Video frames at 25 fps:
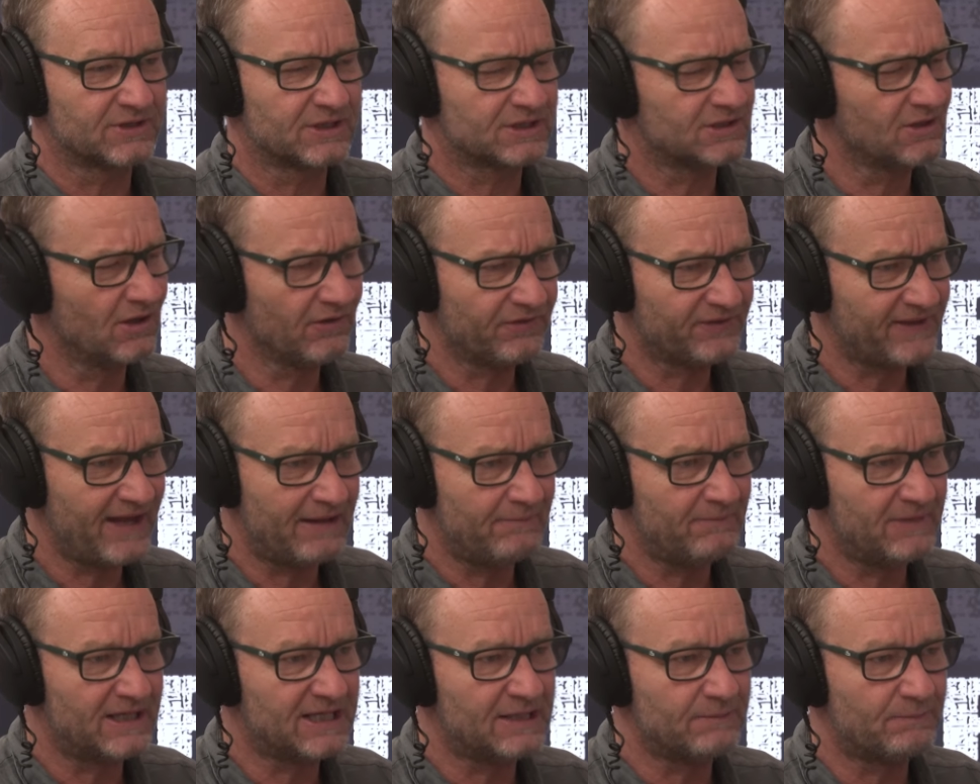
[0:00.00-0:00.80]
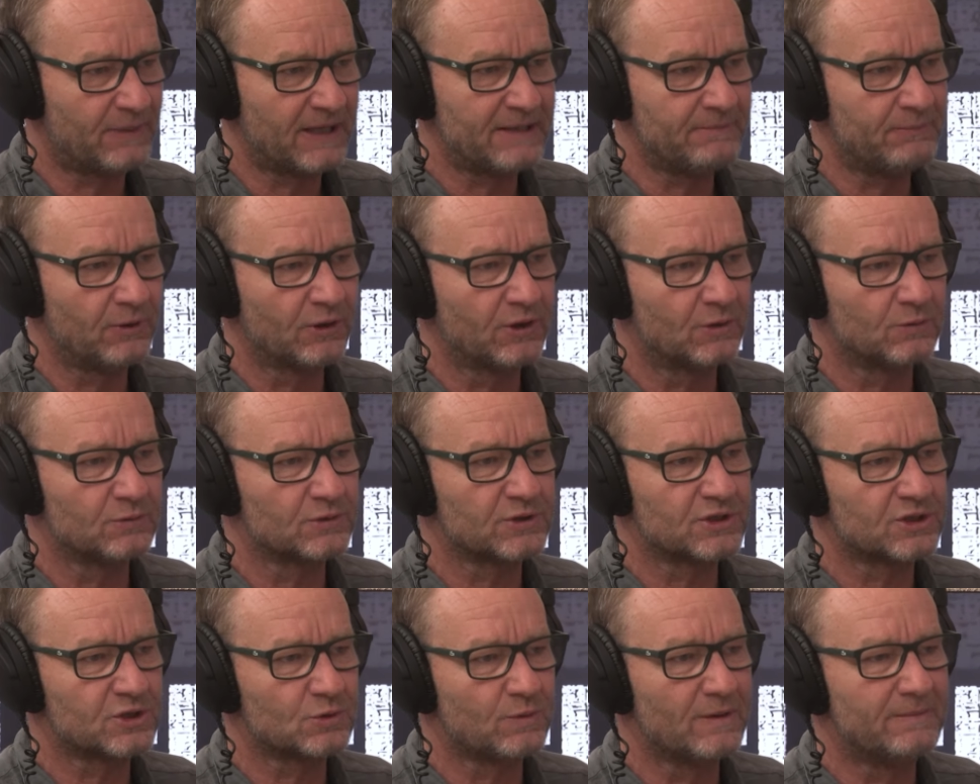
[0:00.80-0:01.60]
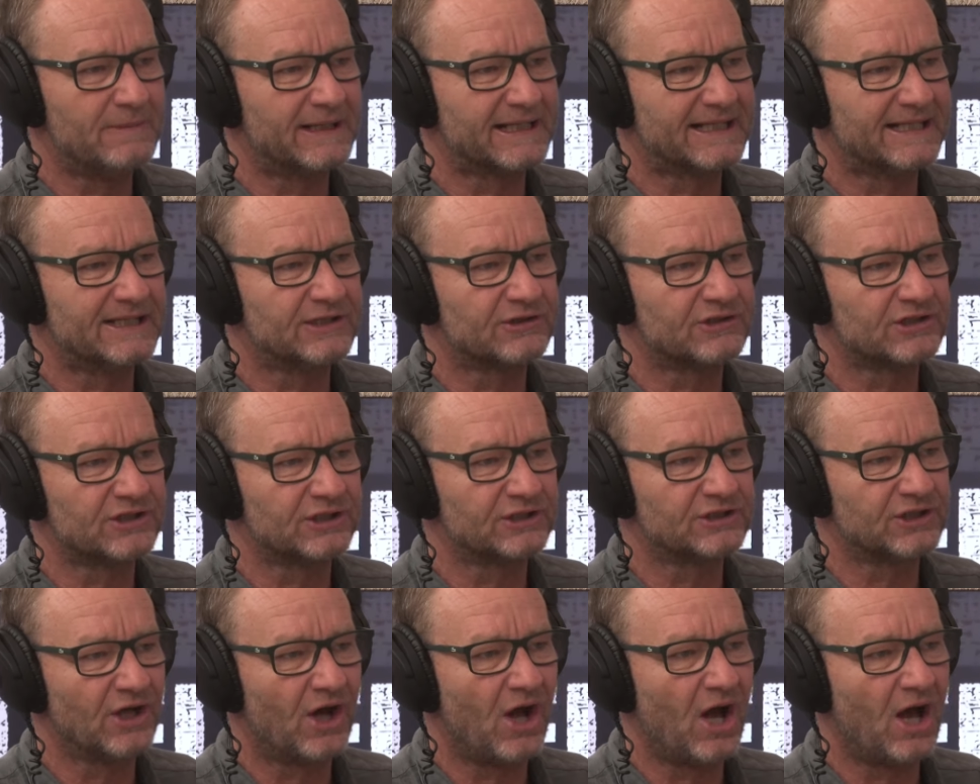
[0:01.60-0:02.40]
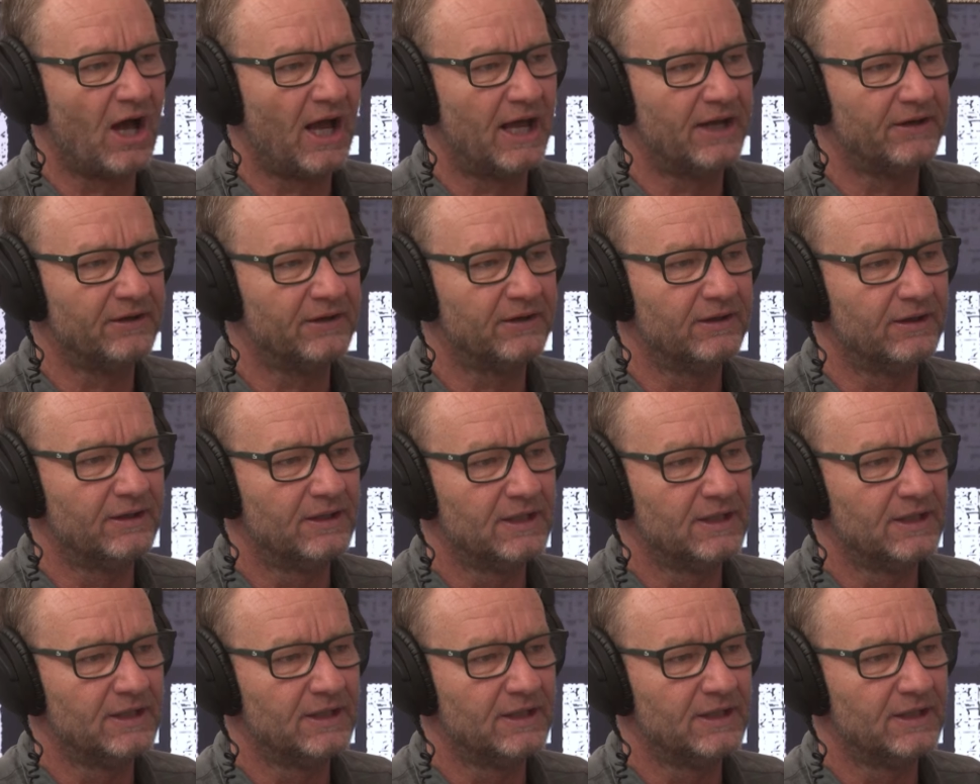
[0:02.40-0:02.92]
There's not that many people that will swim against the tide.